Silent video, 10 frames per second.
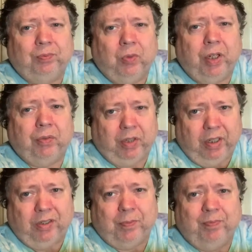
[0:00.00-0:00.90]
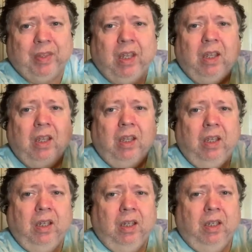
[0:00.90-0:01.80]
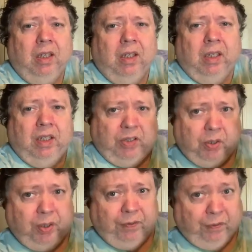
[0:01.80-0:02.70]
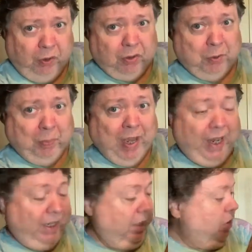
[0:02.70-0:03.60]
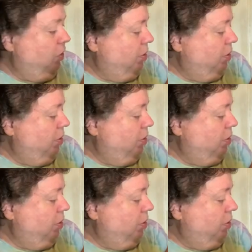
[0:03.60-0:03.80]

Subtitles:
or whatever it is. So the first package